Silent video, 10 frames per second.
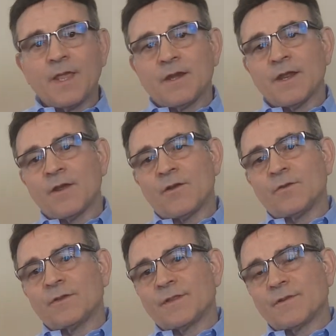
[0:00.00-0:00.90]
Now,
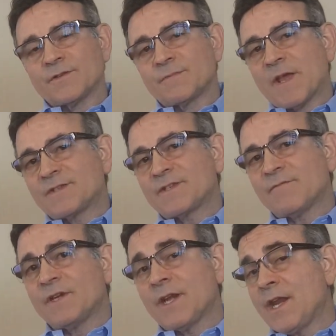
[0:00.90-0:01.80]
there is about
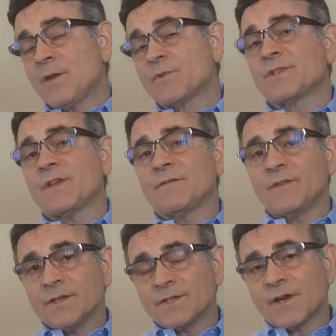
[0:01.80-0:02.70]
70 to 80% of the
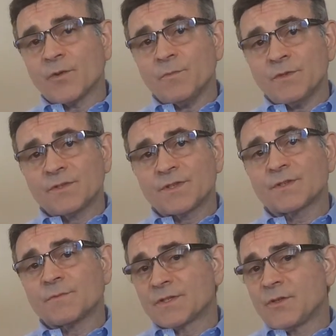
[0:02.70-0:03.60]
entire immune
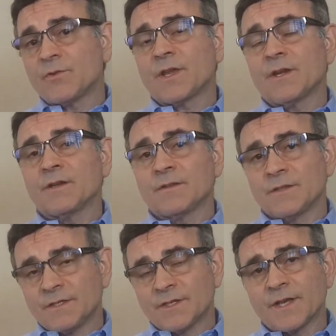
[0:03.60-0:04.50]
system is located in the
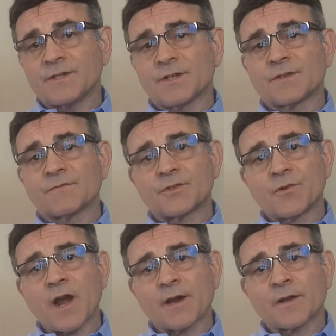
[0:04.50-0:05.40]
digestive
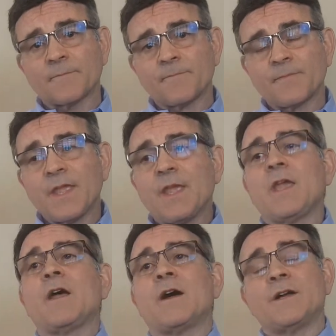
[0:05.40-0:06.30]
tract.
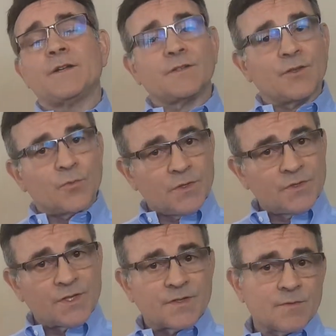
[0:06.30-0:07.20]
Your immune
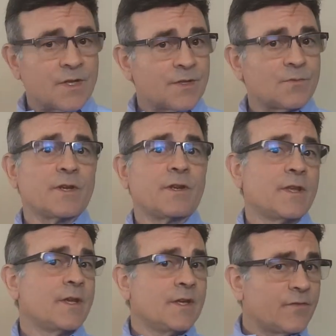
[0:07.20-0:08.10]
system does
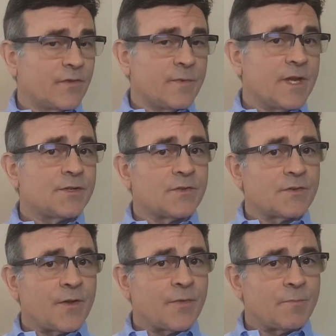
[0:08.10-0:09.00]
regulate inflammation
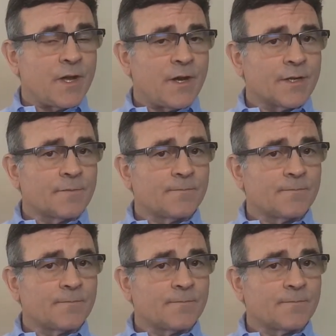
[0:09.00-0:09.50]
throughout the body.